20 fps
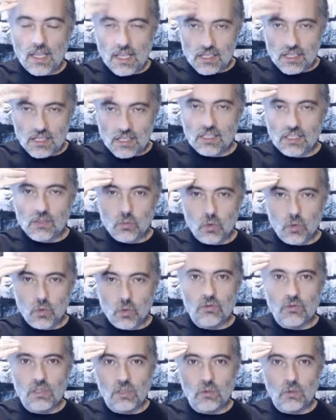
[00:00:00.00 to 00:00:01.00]
Is this what
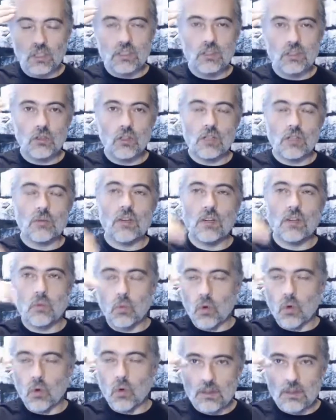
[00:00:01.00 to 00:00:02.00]
I really want to talk about?
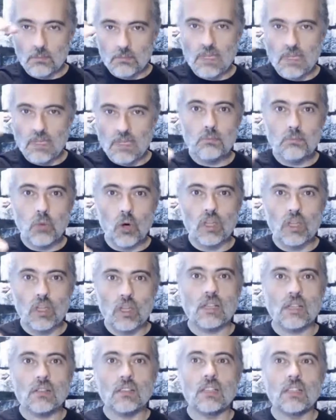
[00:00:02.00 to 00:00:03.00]
What are the main
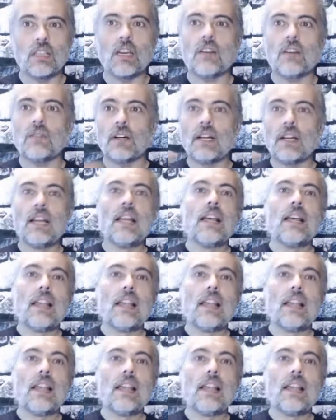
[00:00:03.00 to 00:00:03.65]
points that I'm going to cover?